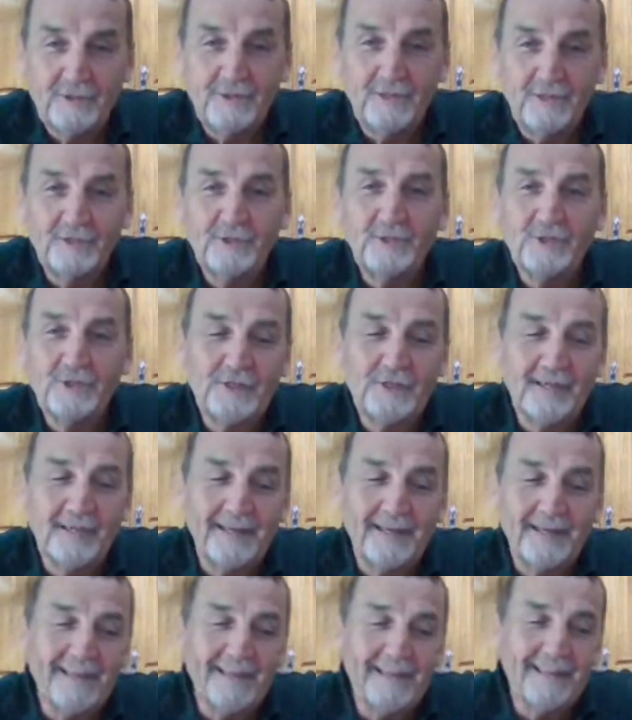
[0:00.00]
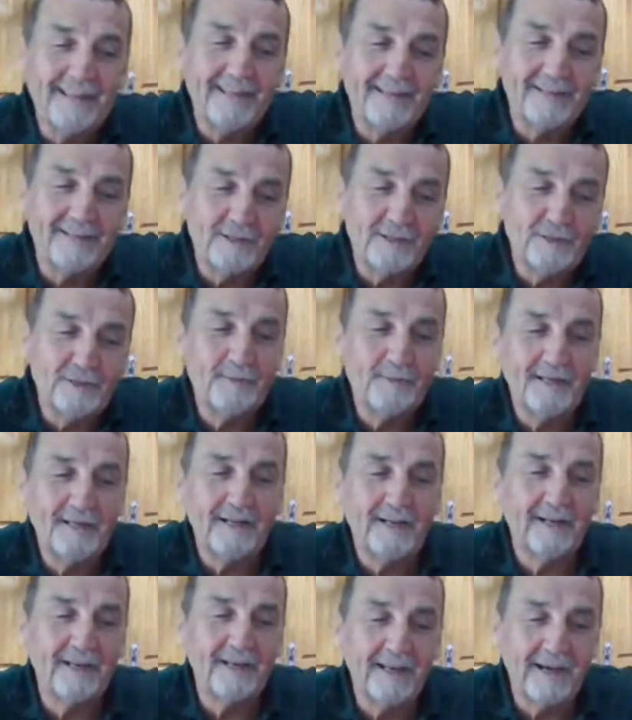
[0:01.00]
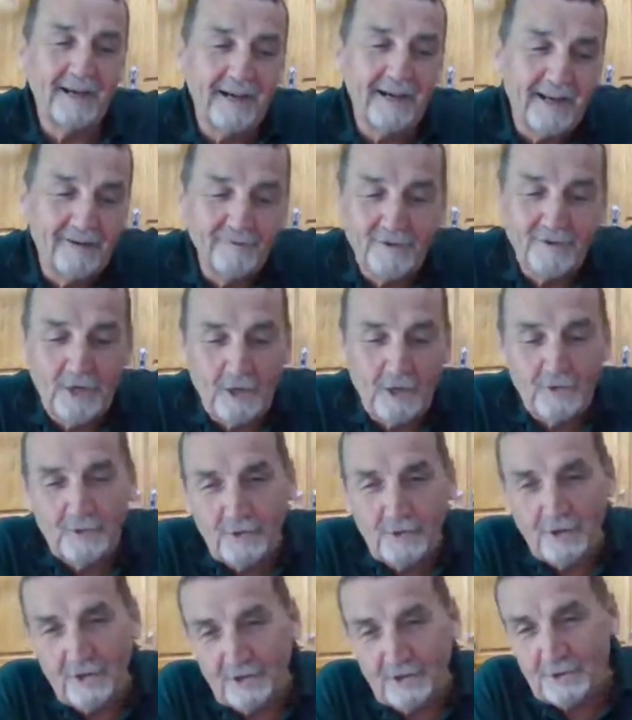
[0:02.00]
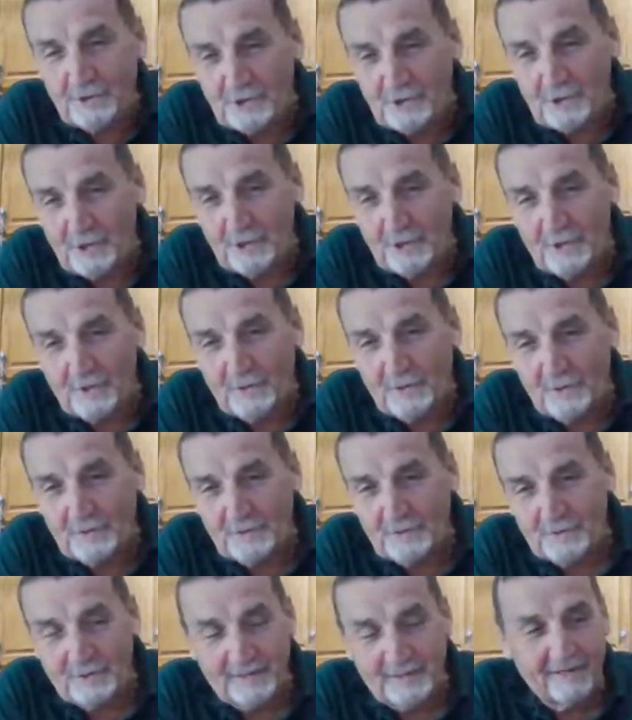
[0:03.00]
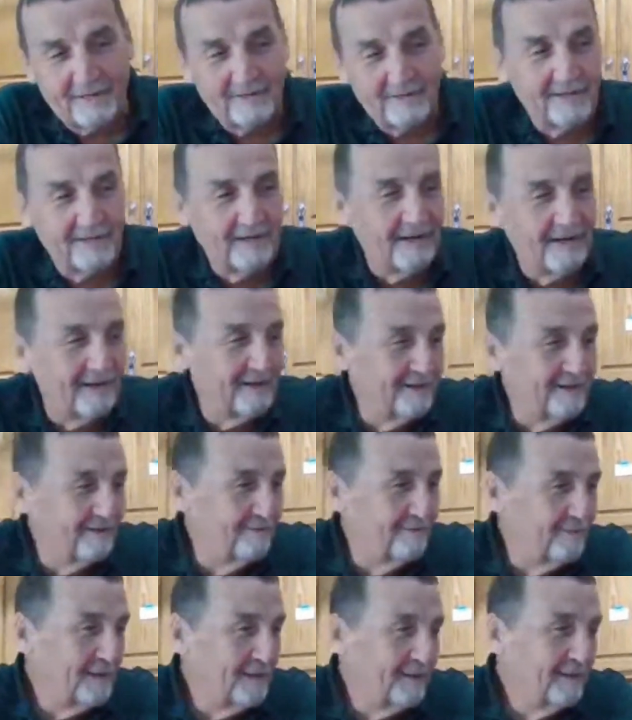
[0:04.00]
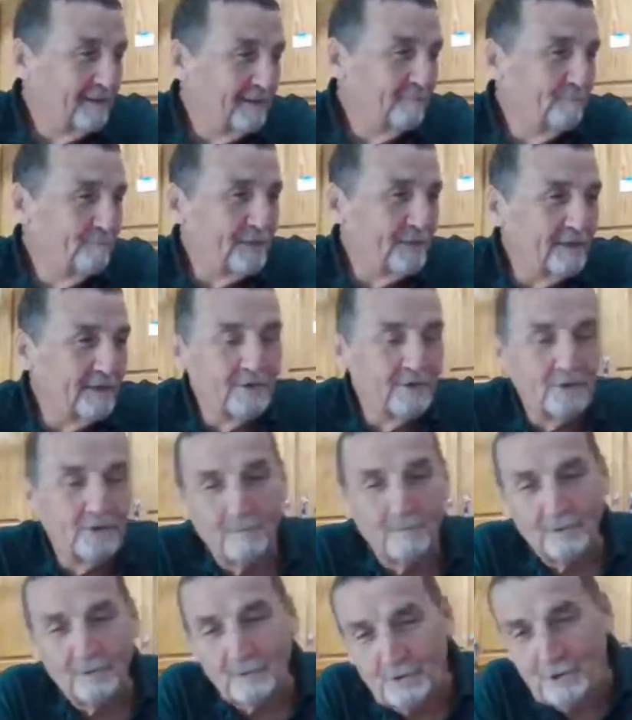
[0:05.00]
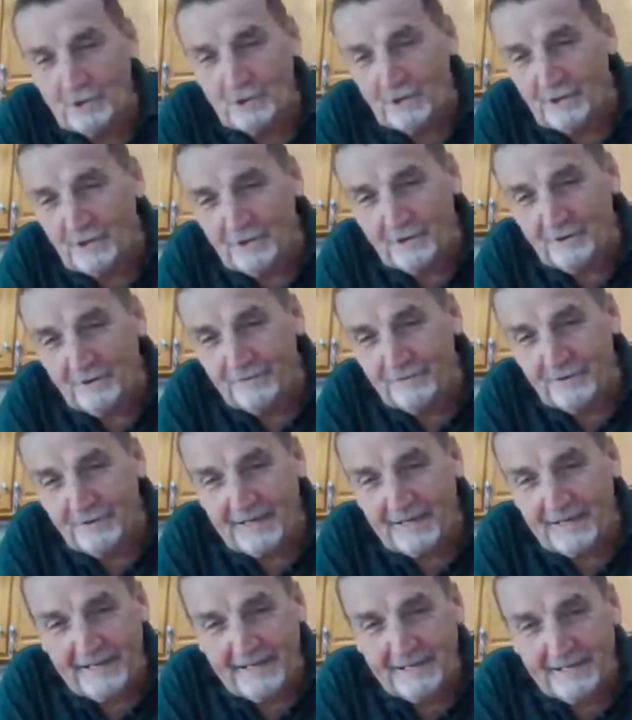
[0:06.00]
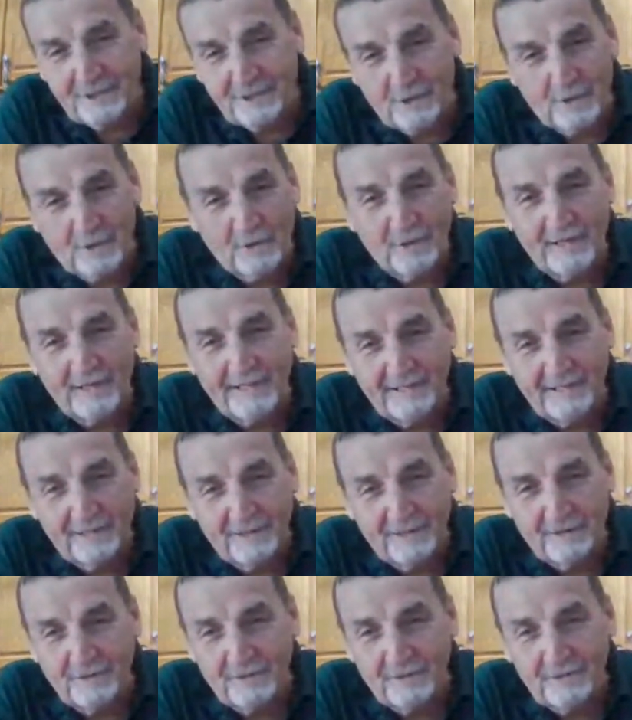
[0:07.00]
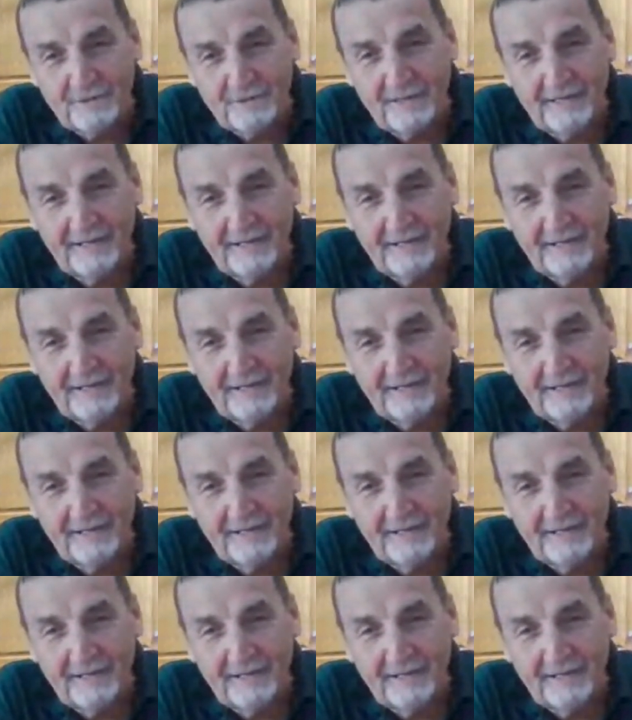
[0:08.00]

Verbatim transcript: let's yeah. just say that there's been a lot of ghost hunting shows and a lot of paranormal shows for the last 30 years.